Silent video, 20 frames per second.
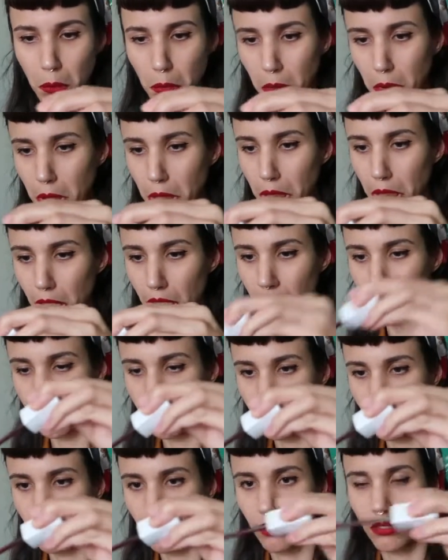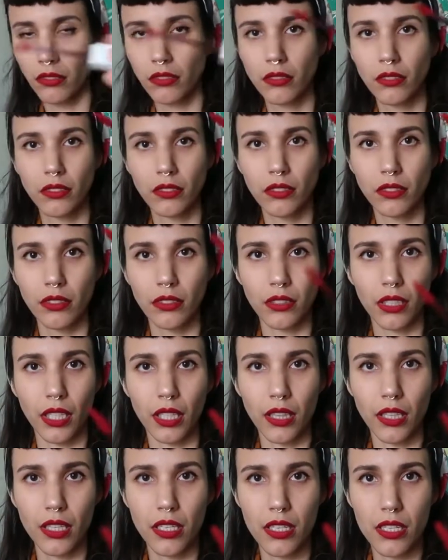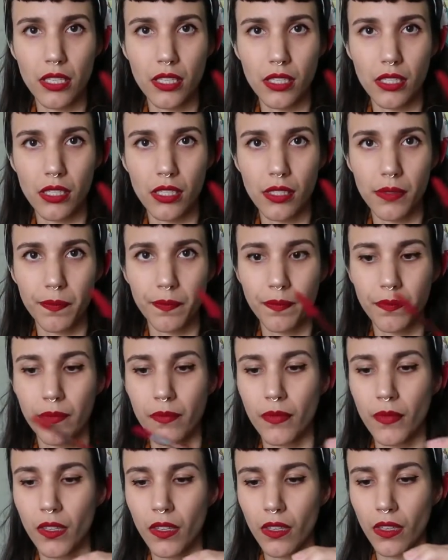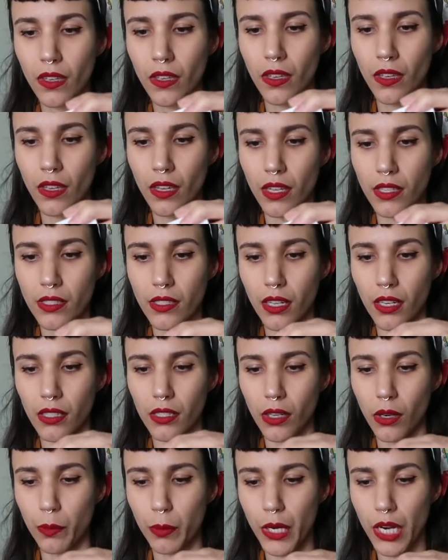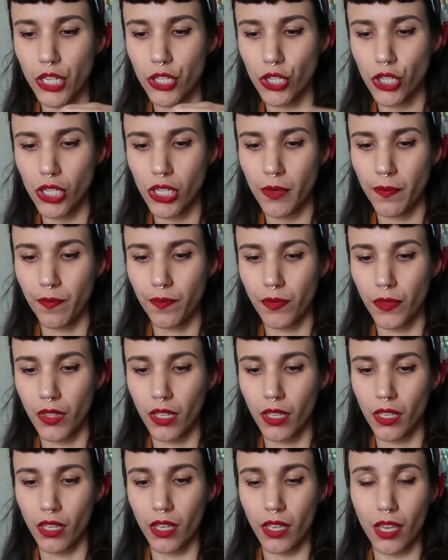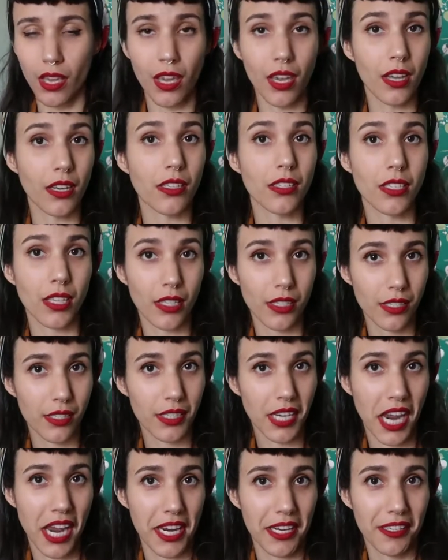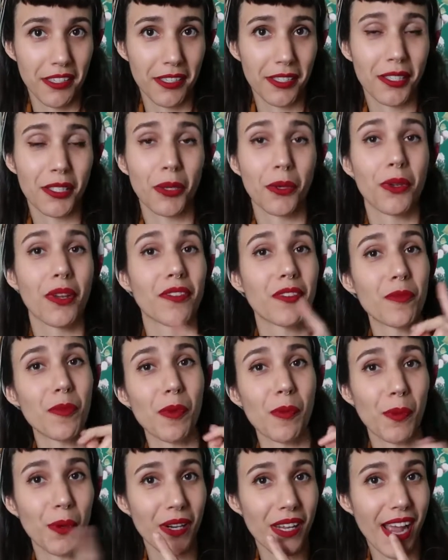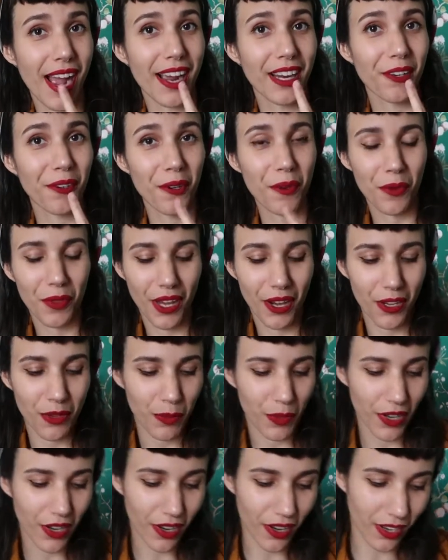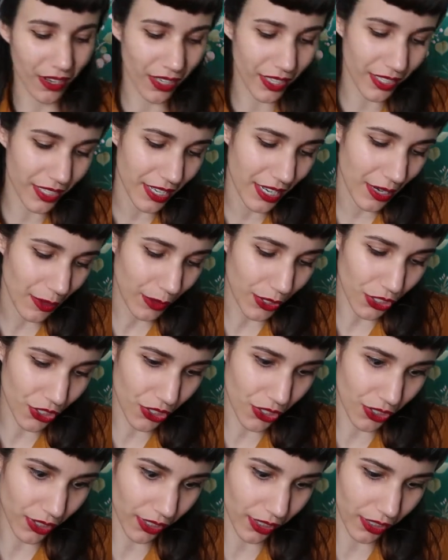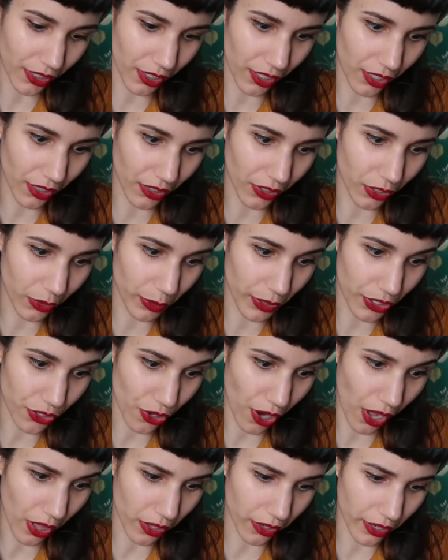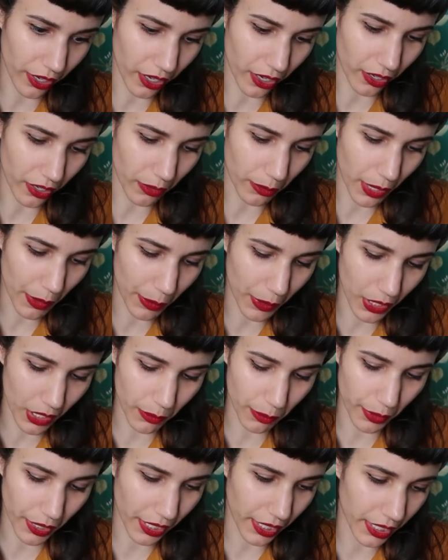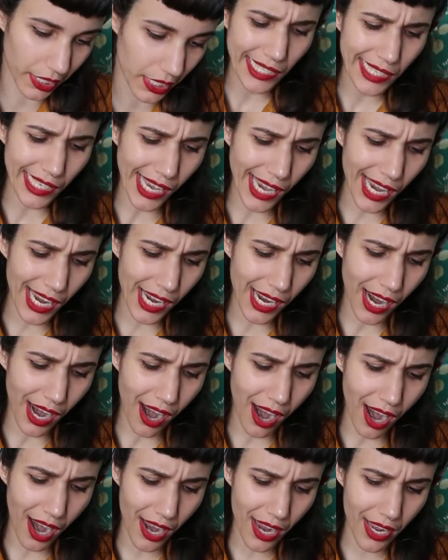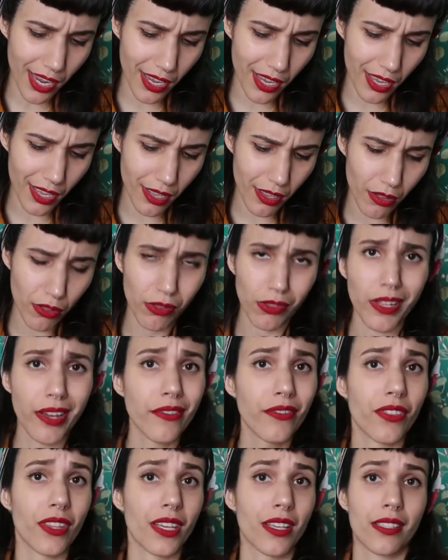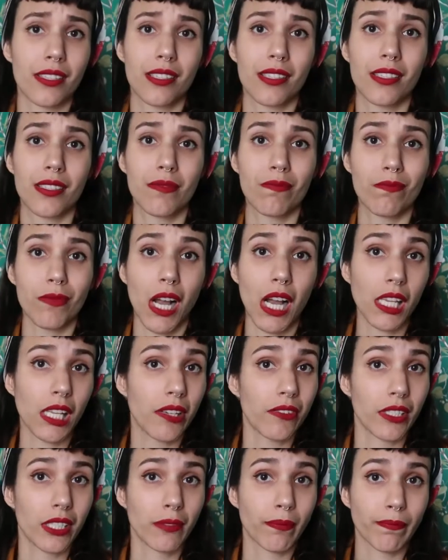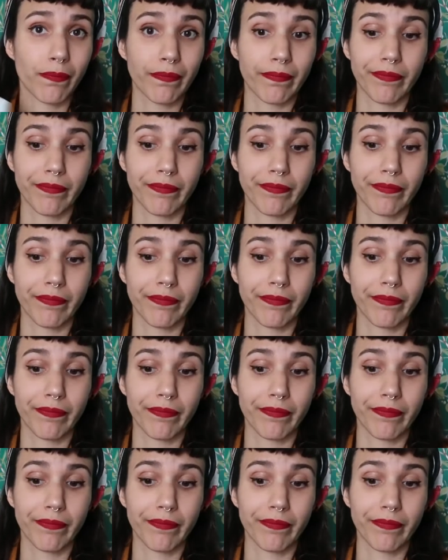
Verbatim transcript: Uh, this, got a little brush. It does stain, so you have to be pretty accurate with how you put it on, which took a little bit of trial and error on my part, but yeah, I love this. I love it.